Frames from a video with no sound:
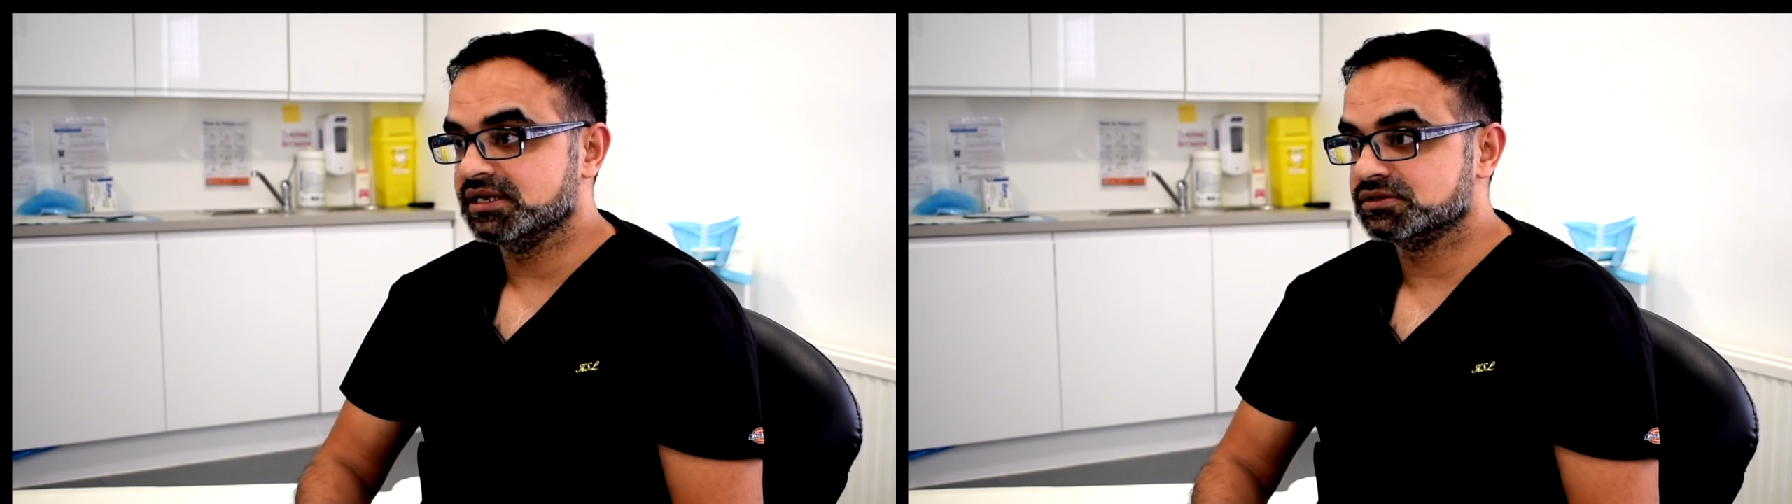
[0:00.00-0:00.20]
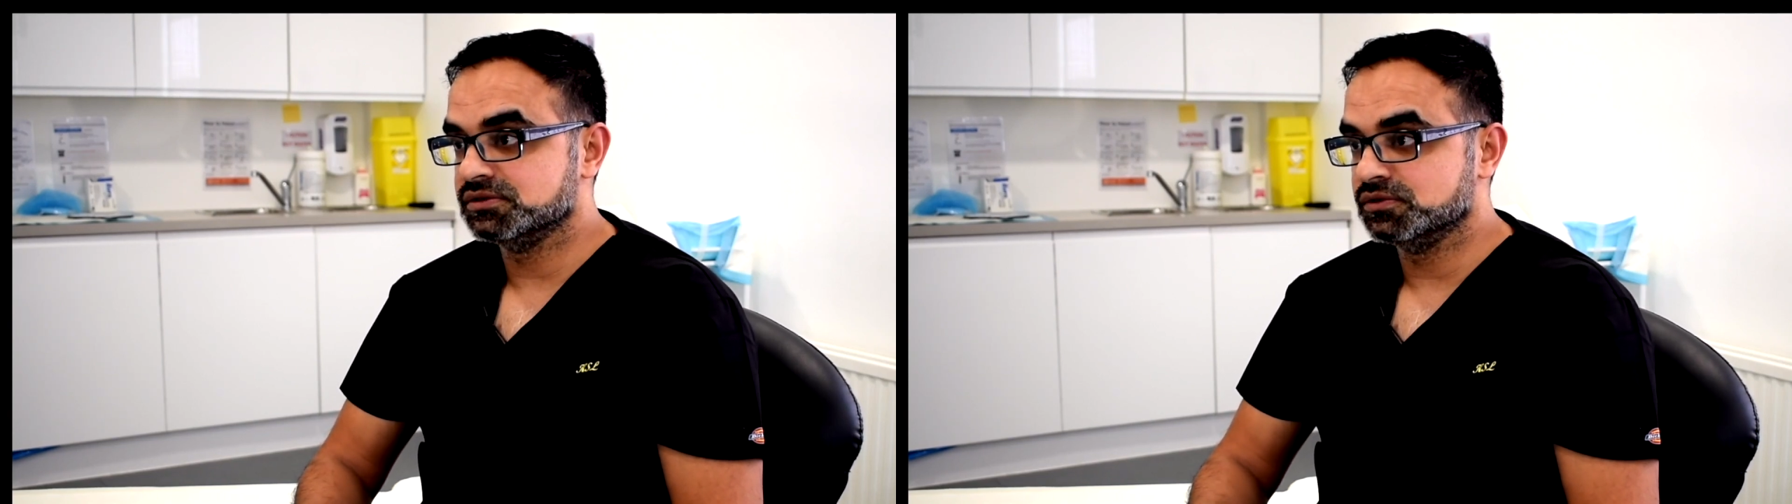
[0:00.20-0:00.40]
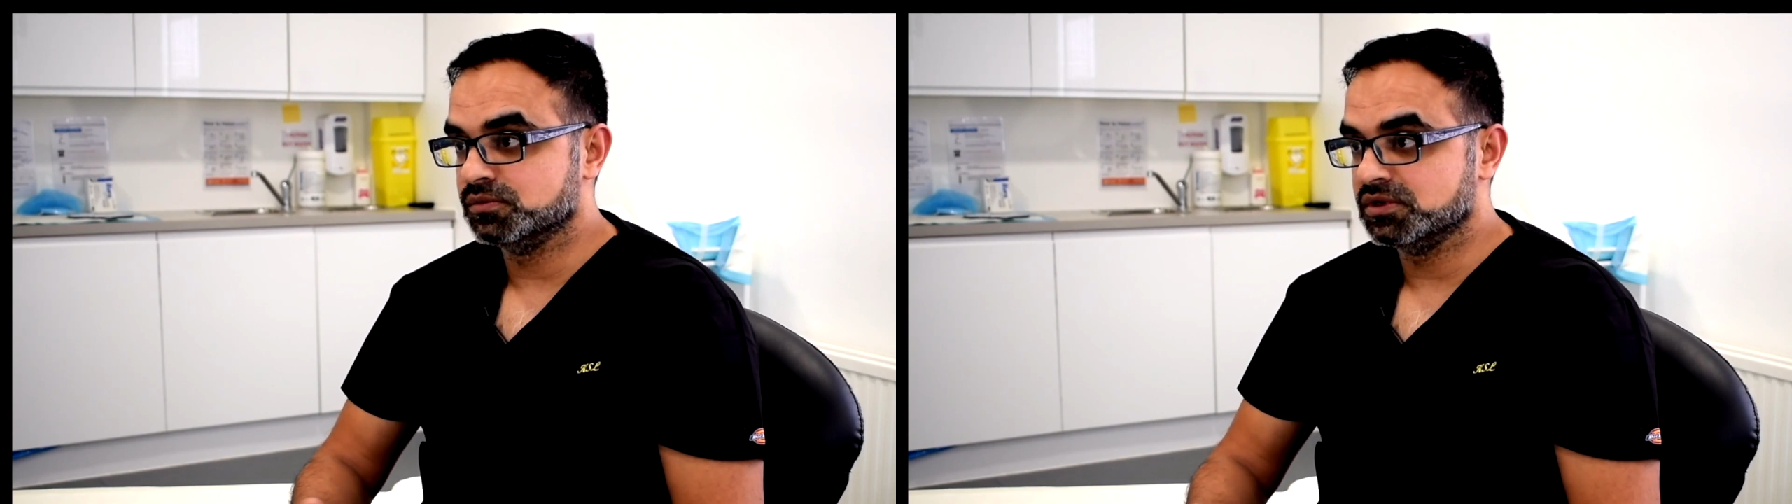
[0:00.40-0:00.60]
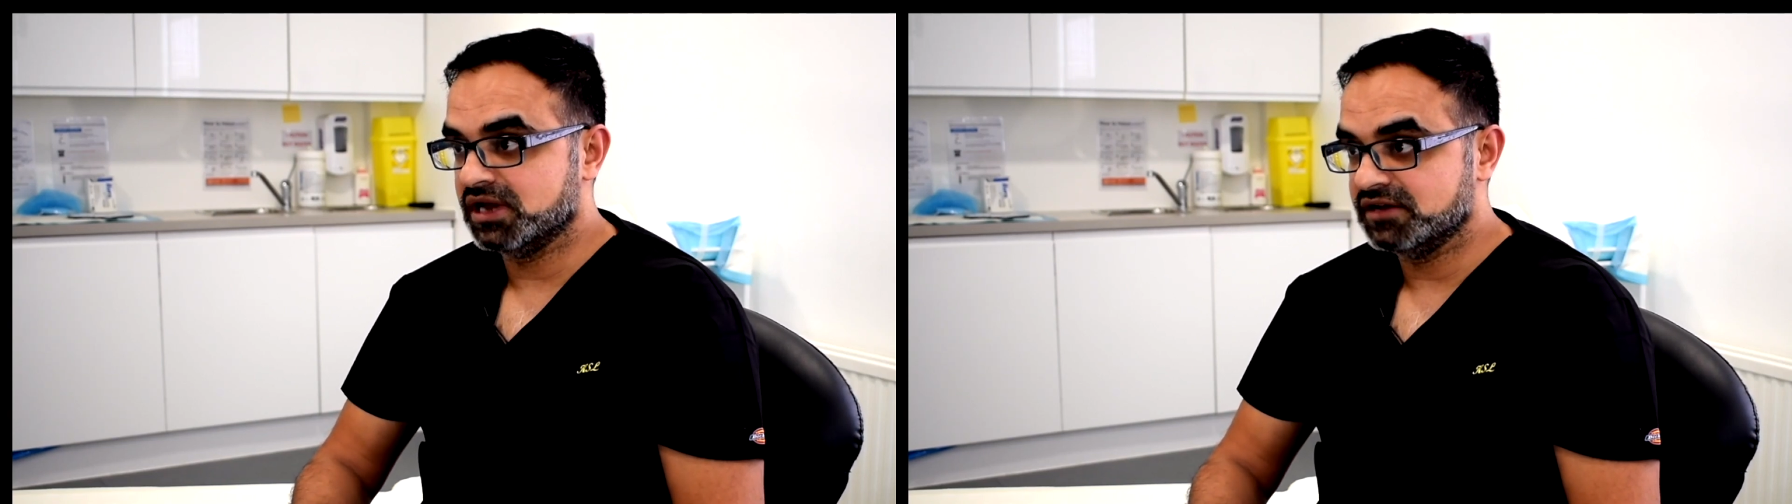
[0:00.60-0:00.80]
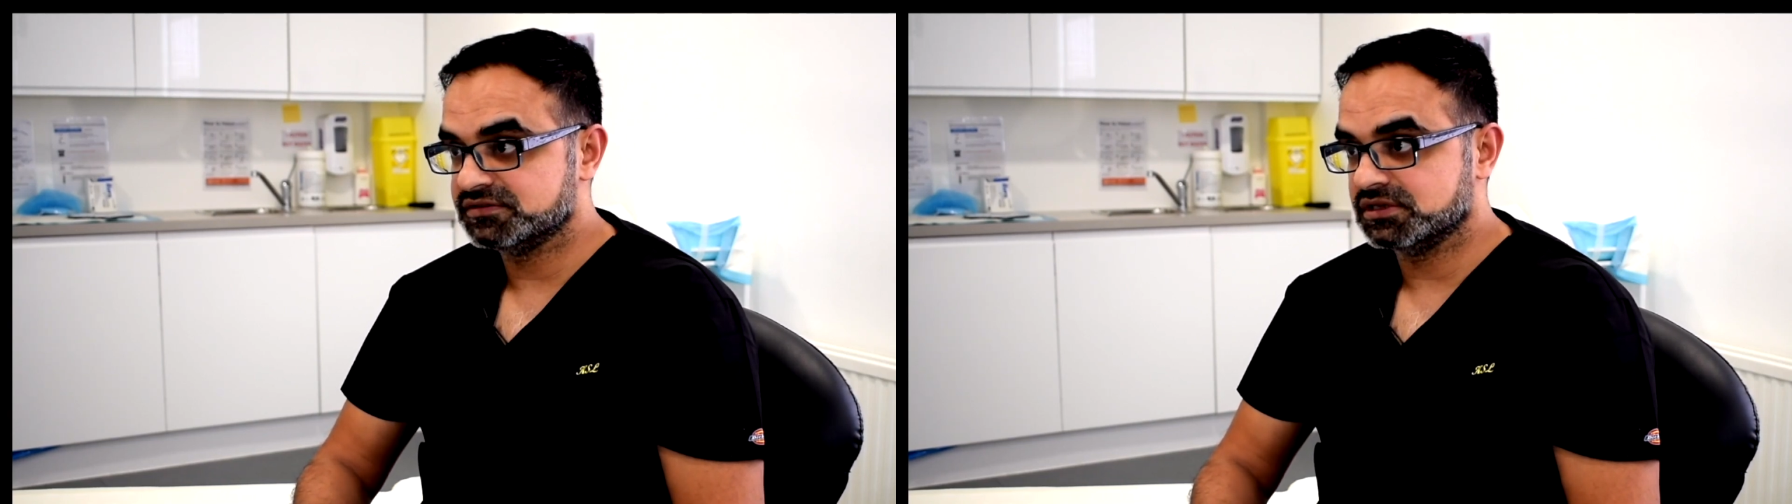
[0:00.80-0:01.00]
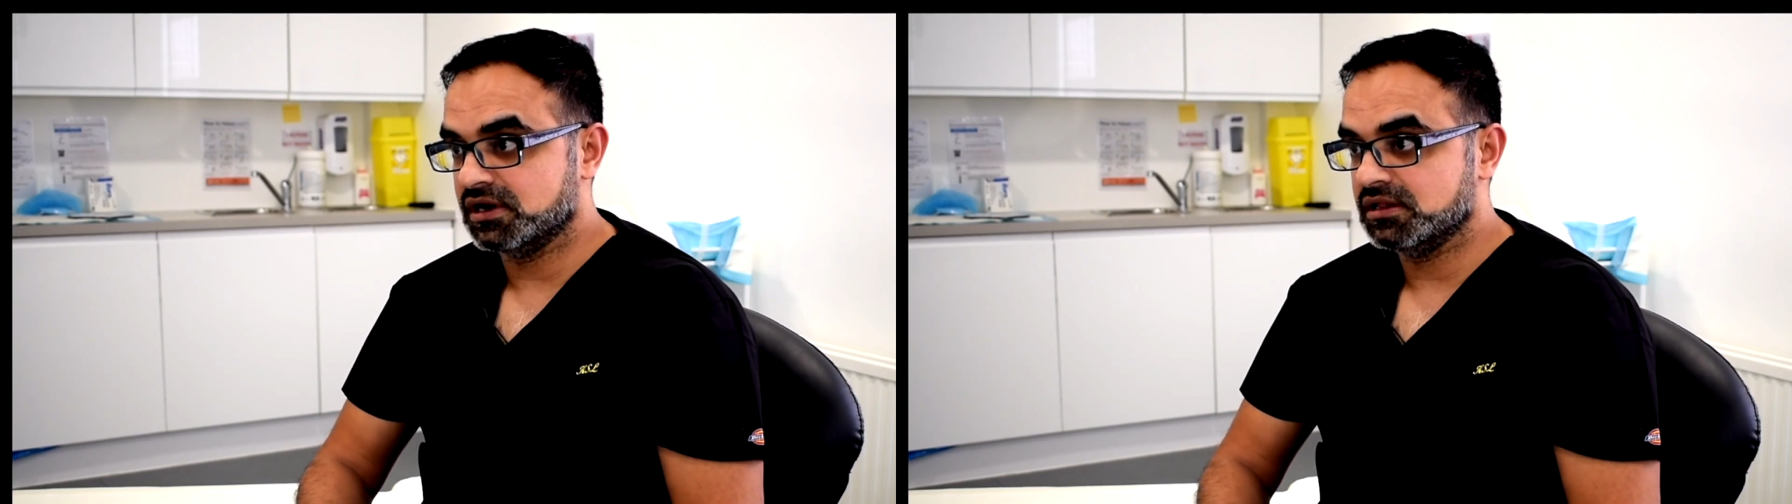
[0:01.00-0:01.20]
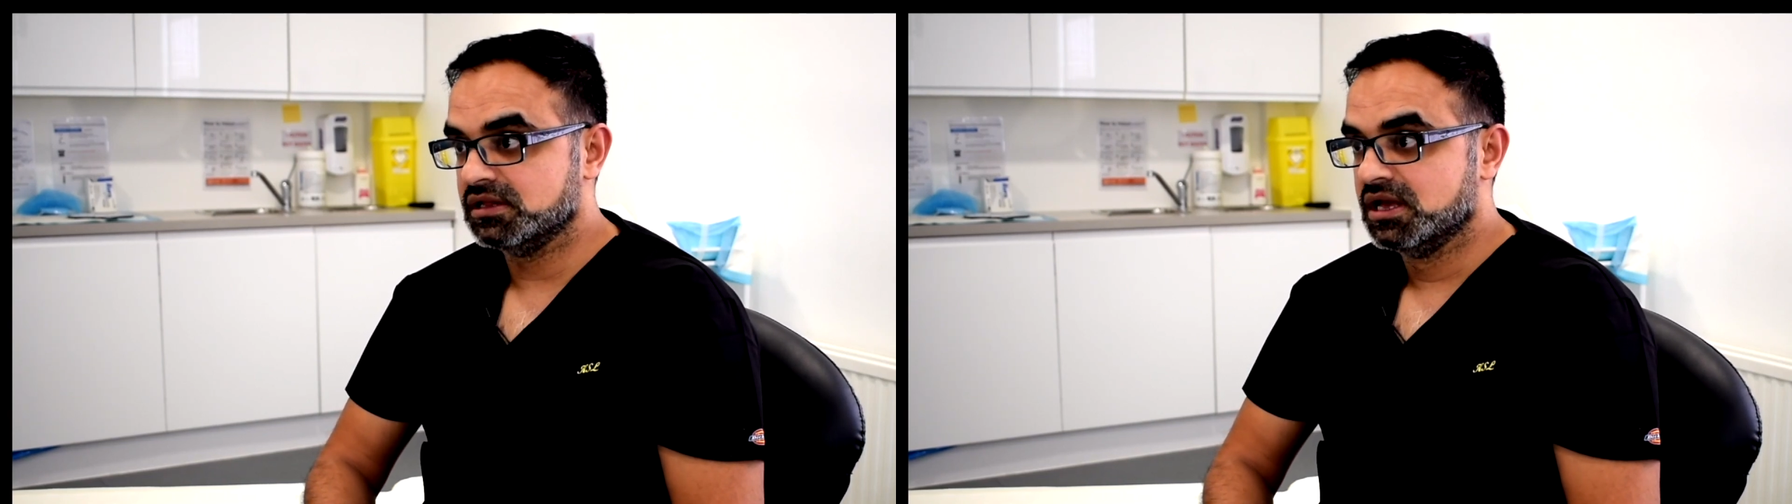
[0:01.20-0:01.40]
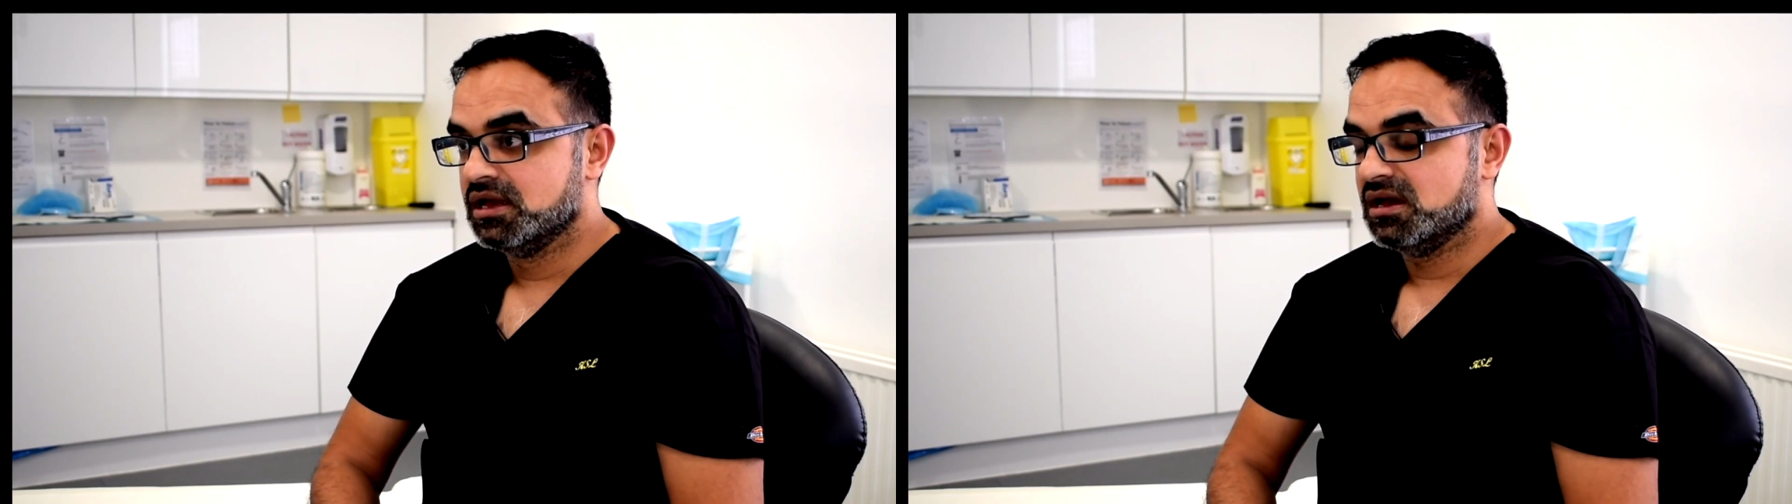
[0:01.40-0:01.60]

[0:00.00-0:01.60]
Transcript: into normal lifestyle.